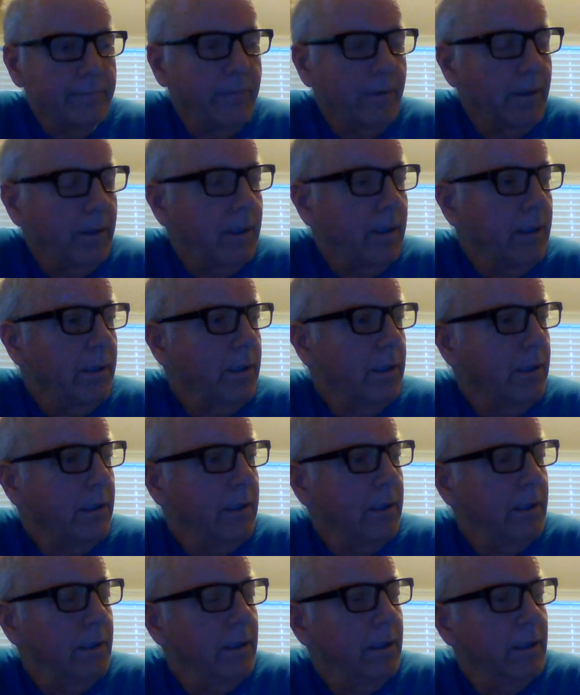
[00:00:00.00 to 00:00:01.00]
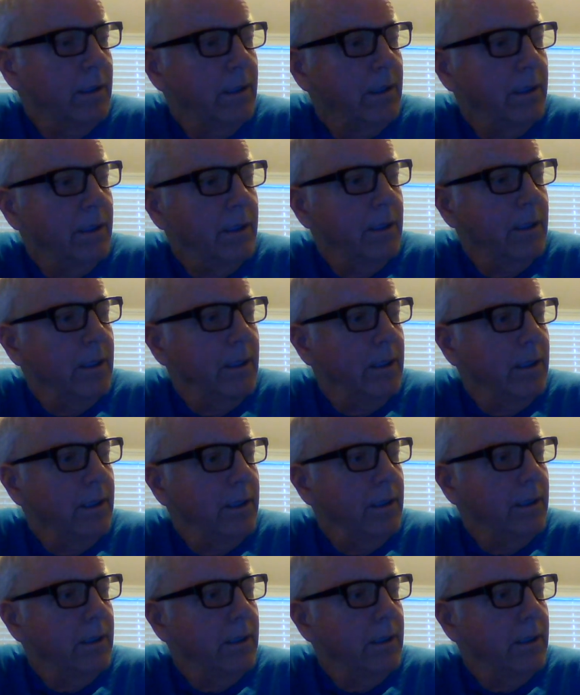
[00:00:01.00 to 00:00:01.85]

(no one is talking)